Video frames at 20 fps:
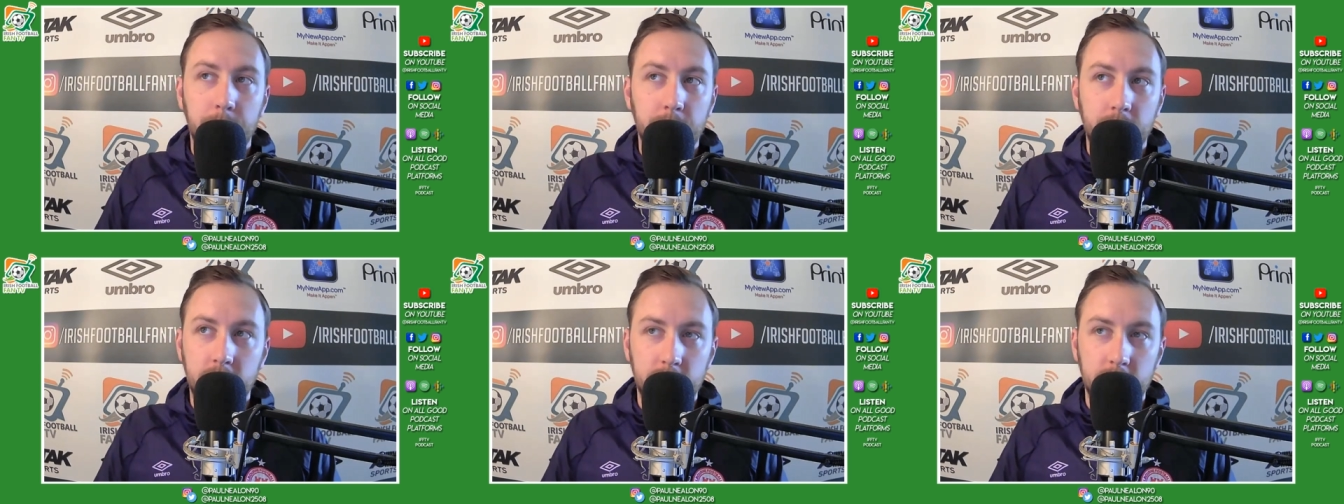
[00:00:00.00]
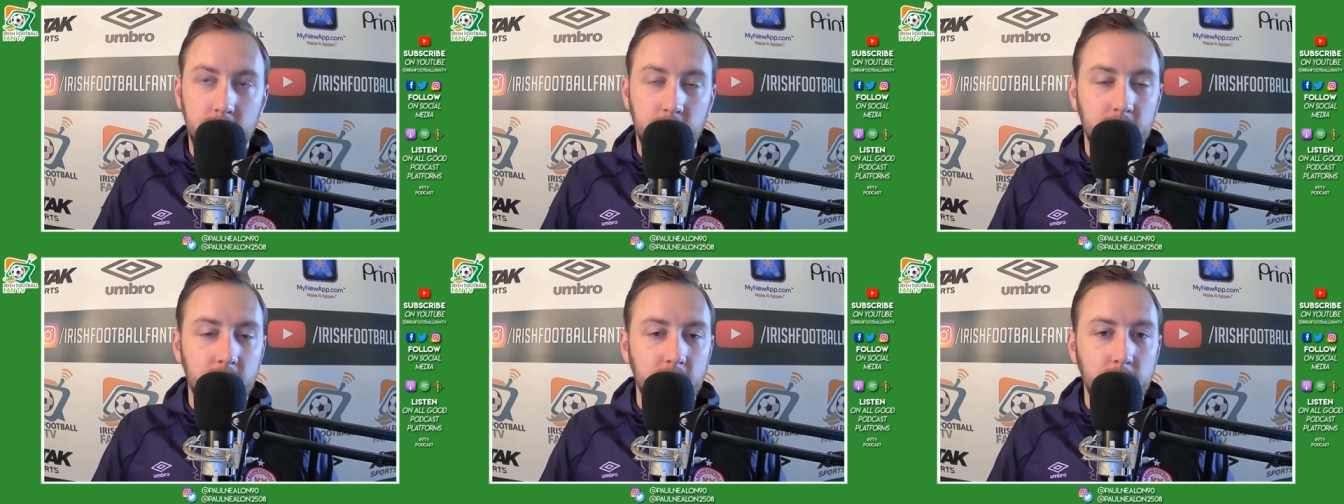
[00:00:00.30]

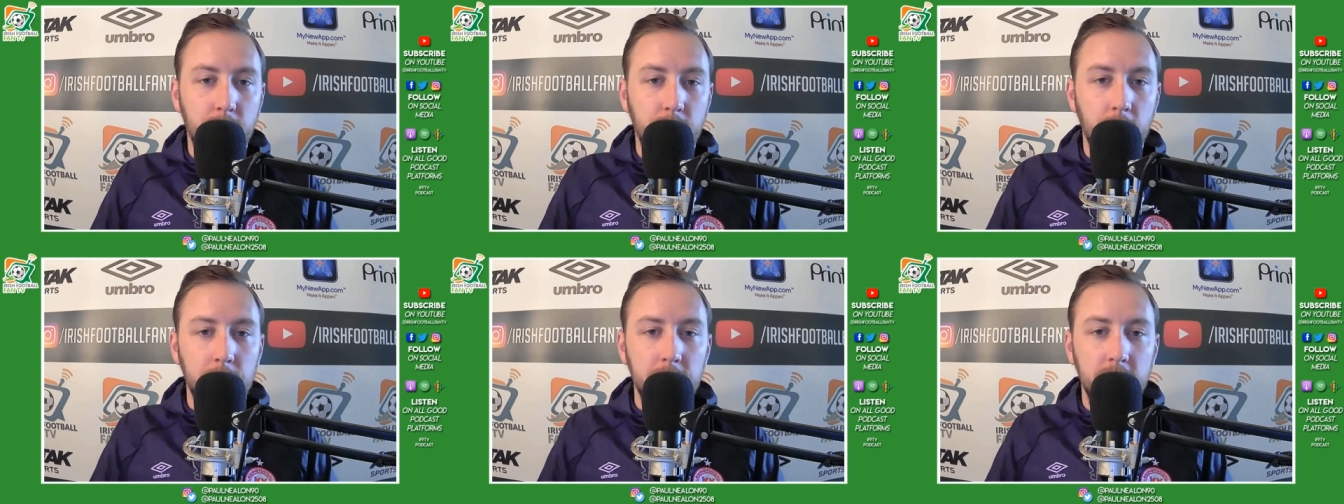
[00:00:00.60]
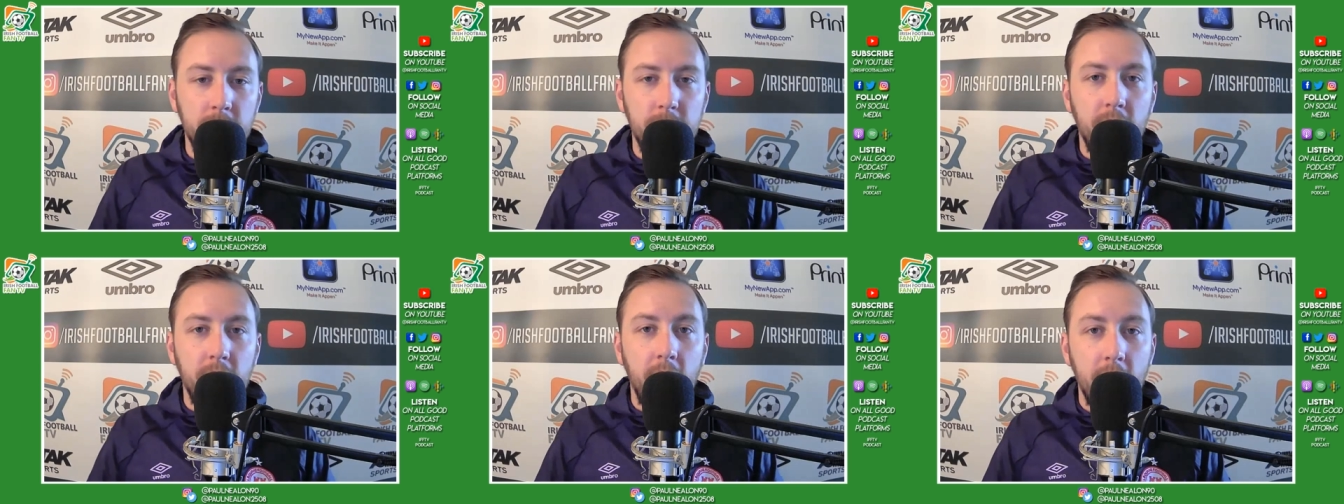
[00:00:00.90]
because he's probably
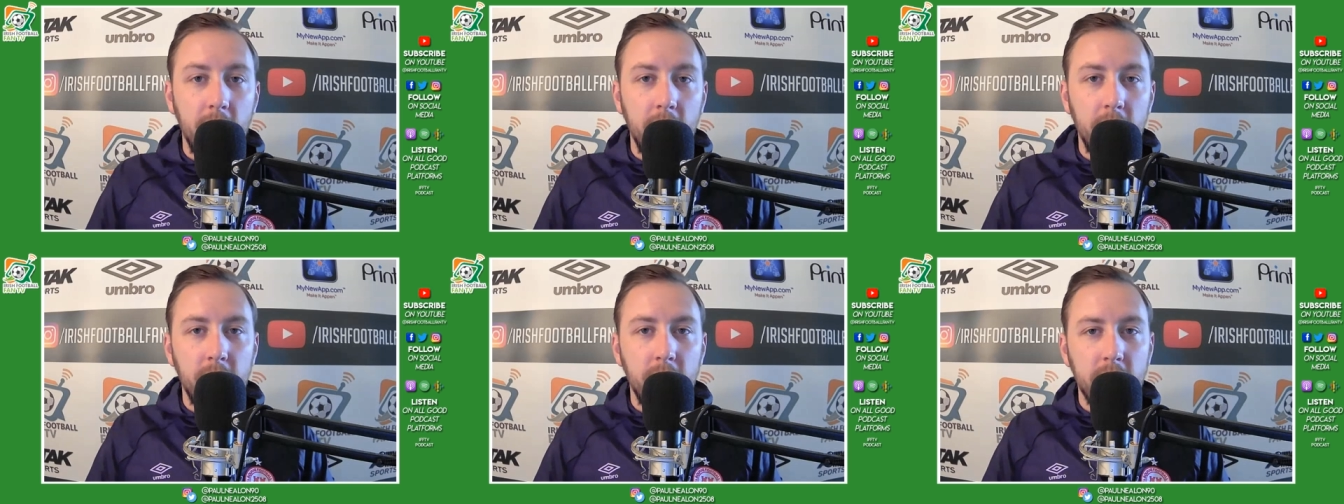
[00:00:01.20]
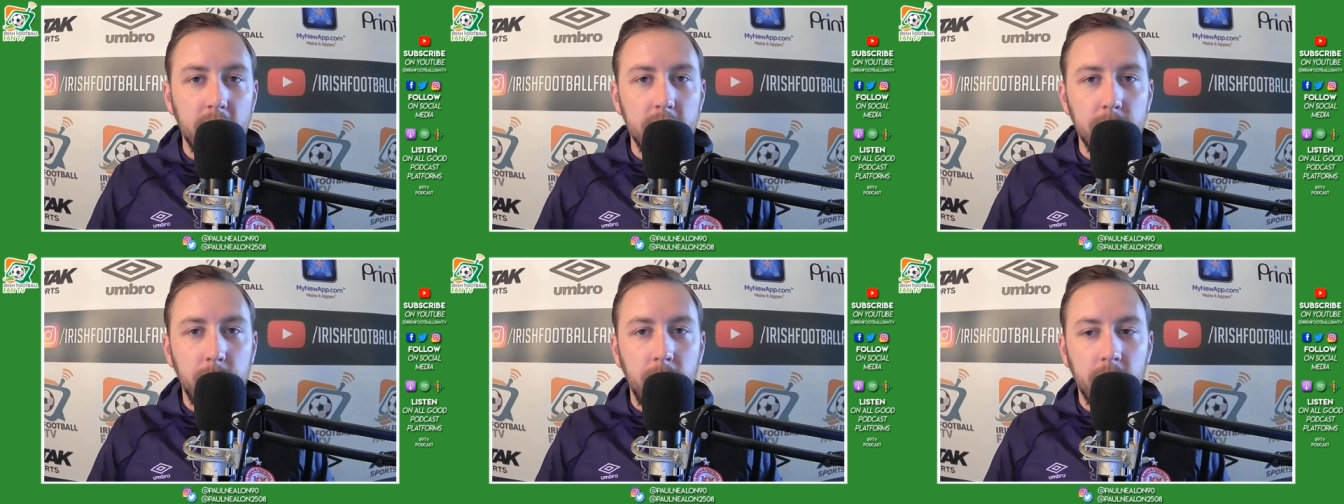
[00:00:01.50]
a very
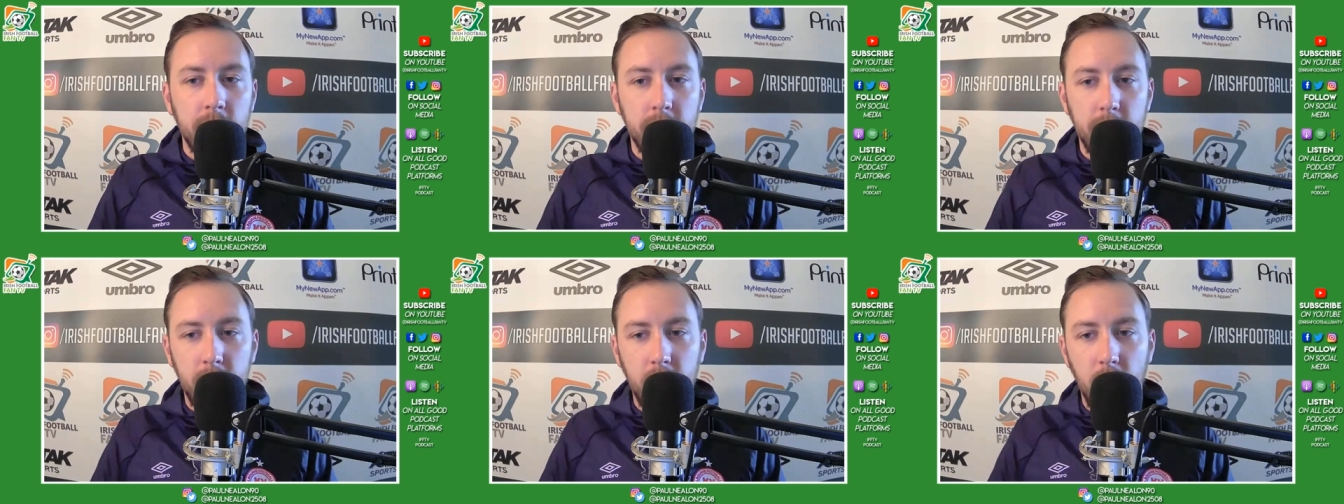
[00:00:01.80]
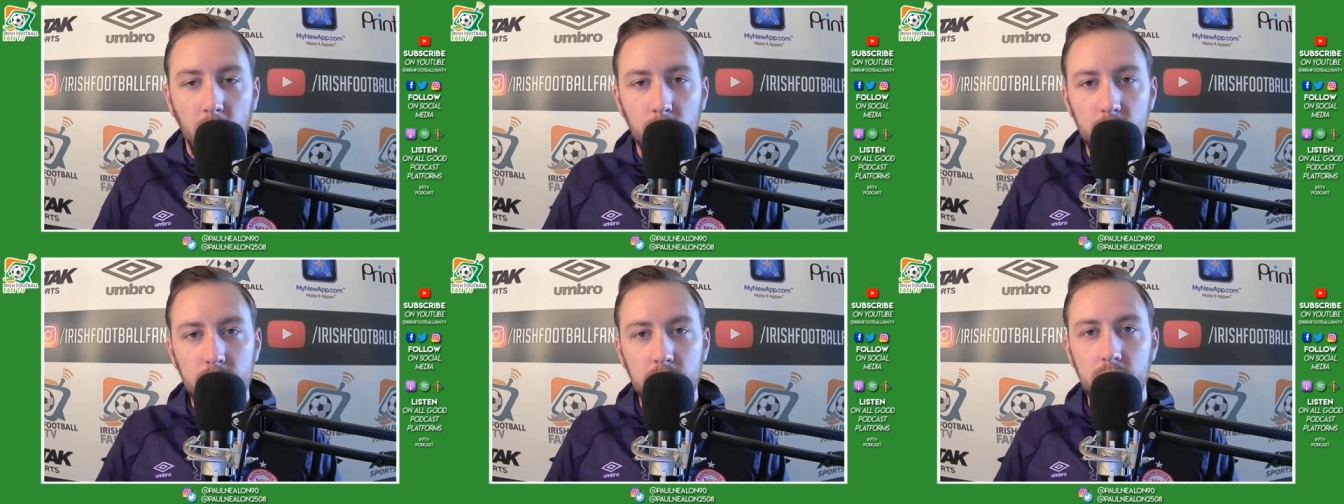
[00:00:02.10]
very demanding
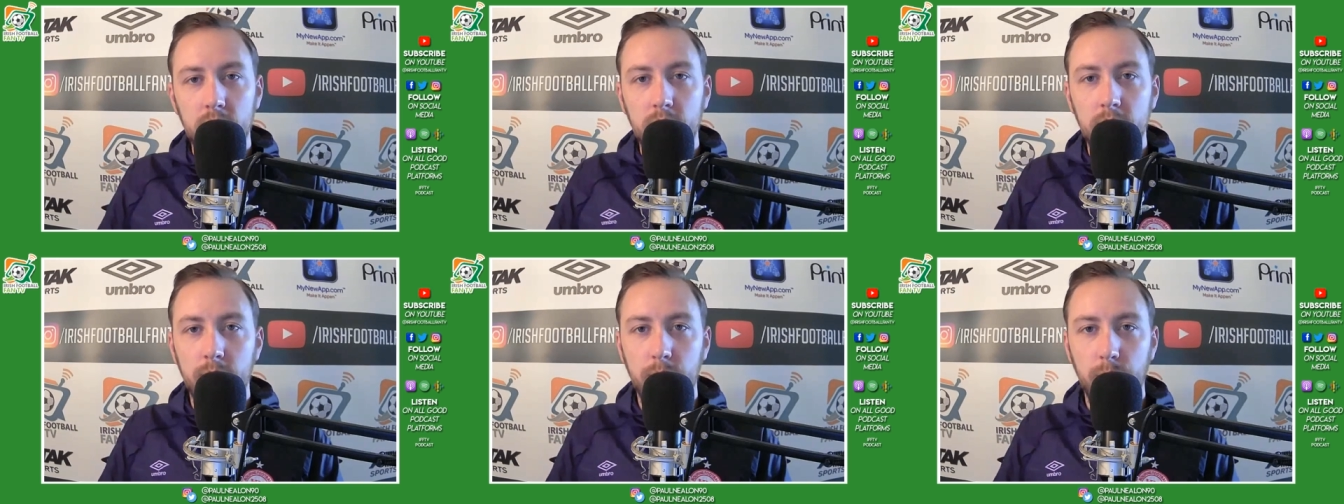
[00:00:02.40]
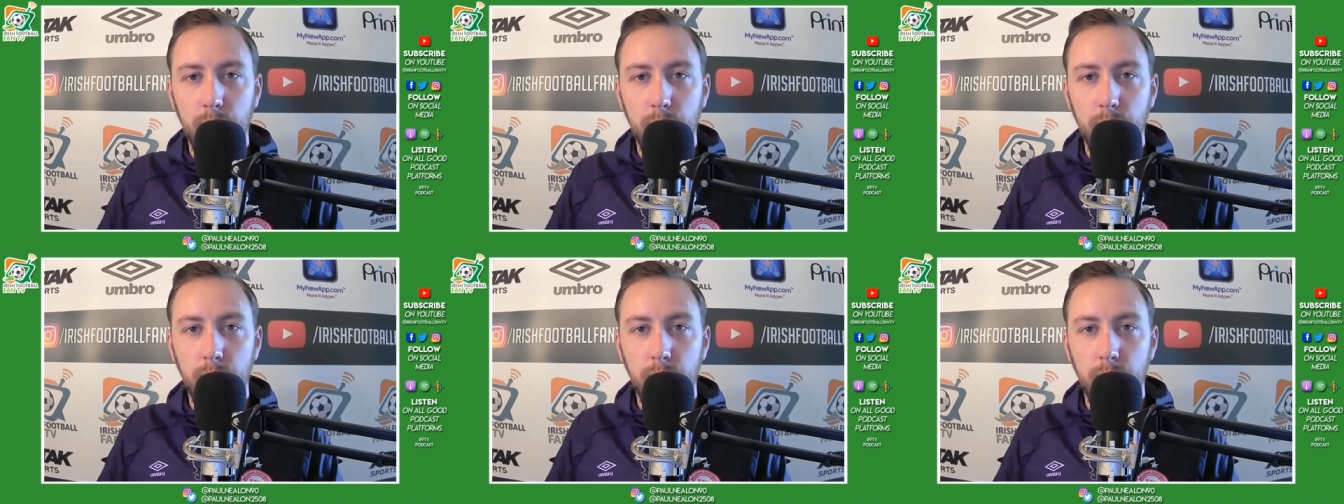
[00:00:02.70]
coach.